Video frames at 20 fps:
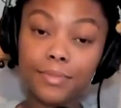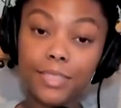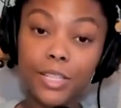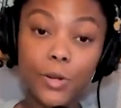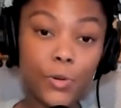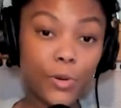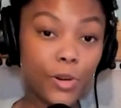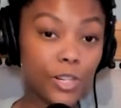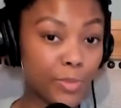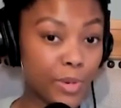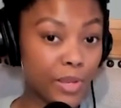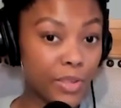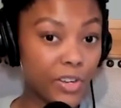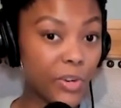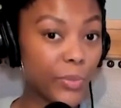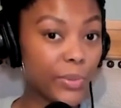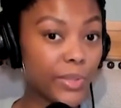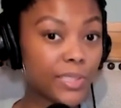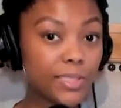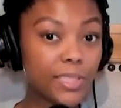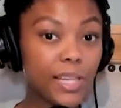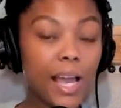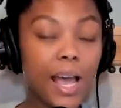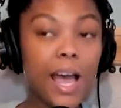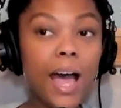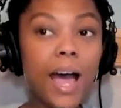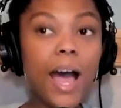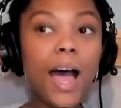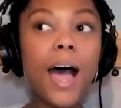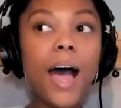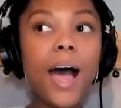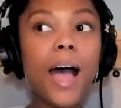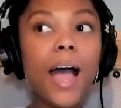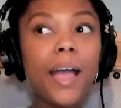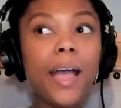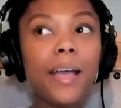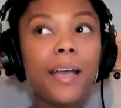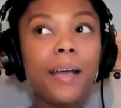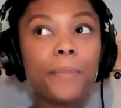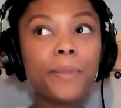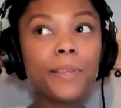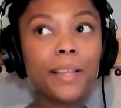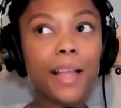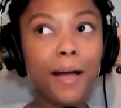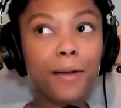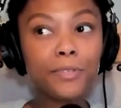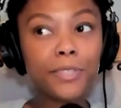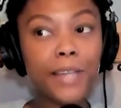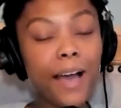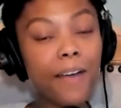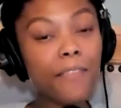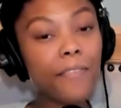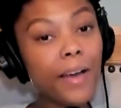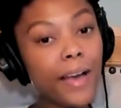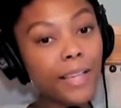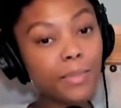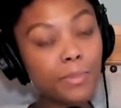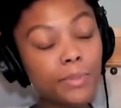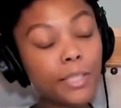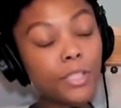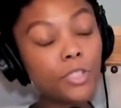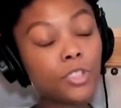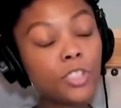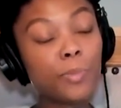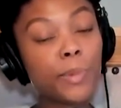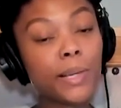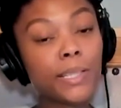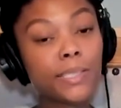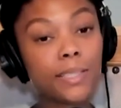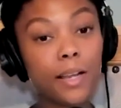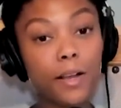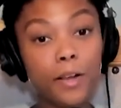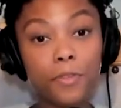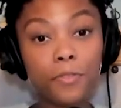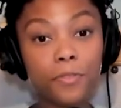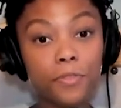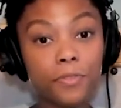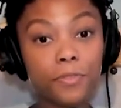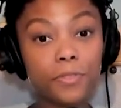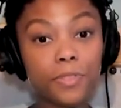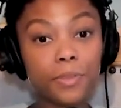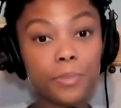according to my therapist, I am allowed to have high expectations of myself